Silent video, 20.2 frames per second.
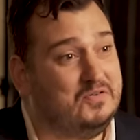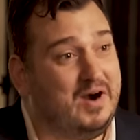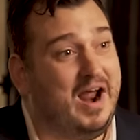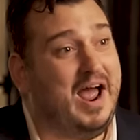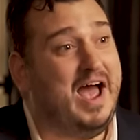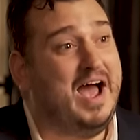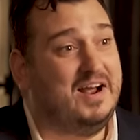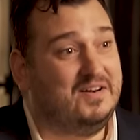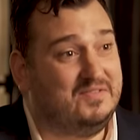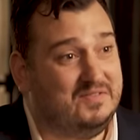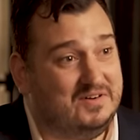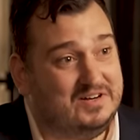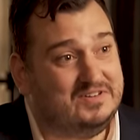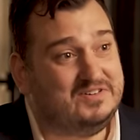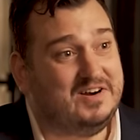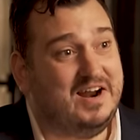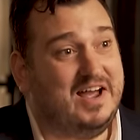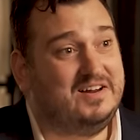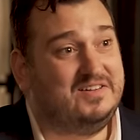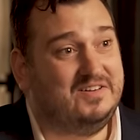tracked
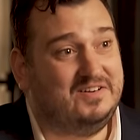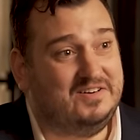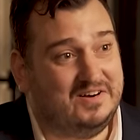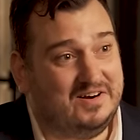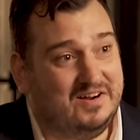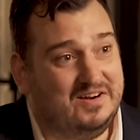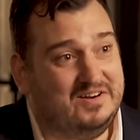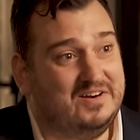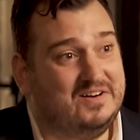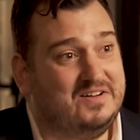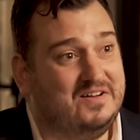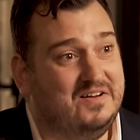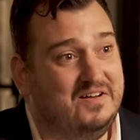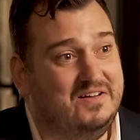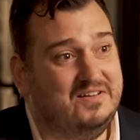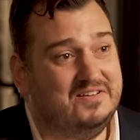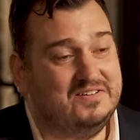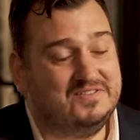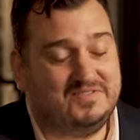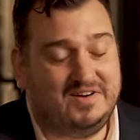on your
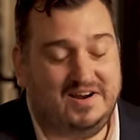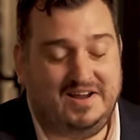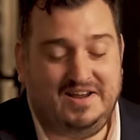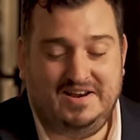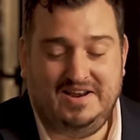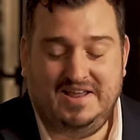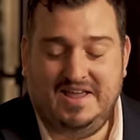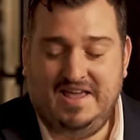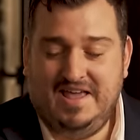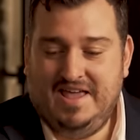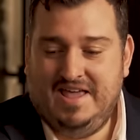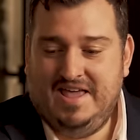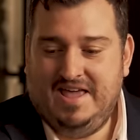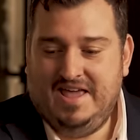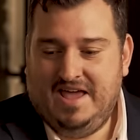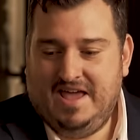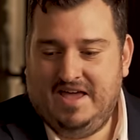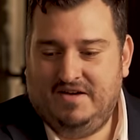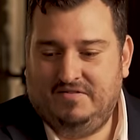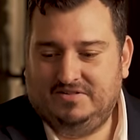calls. Right. Yeah.
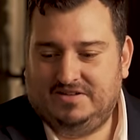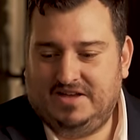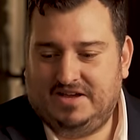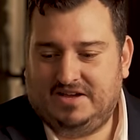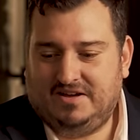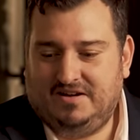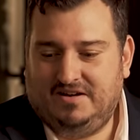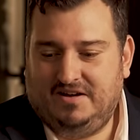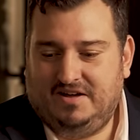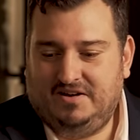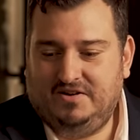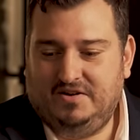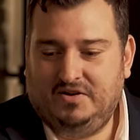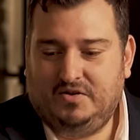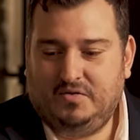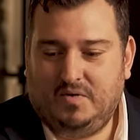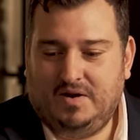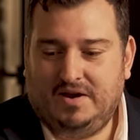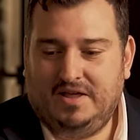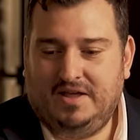And it was like
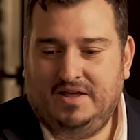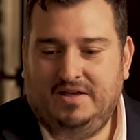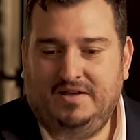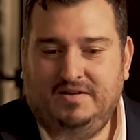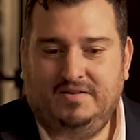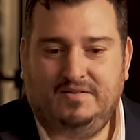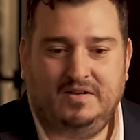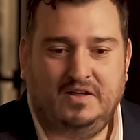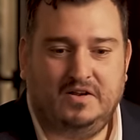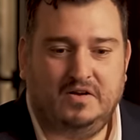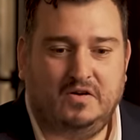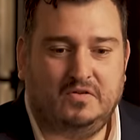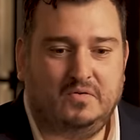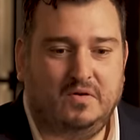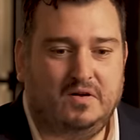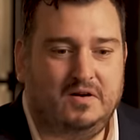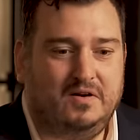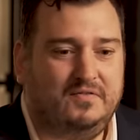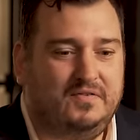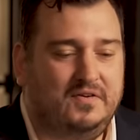120, you know,
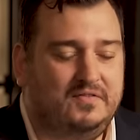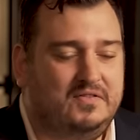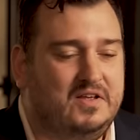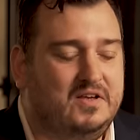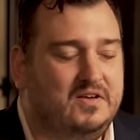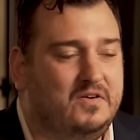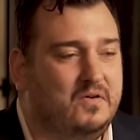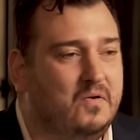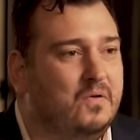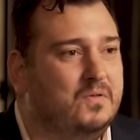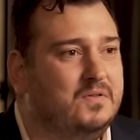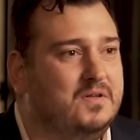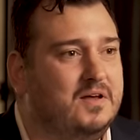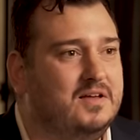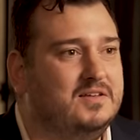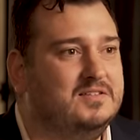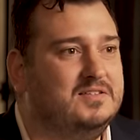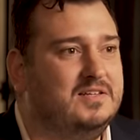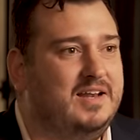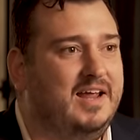250 cold
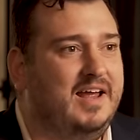calls a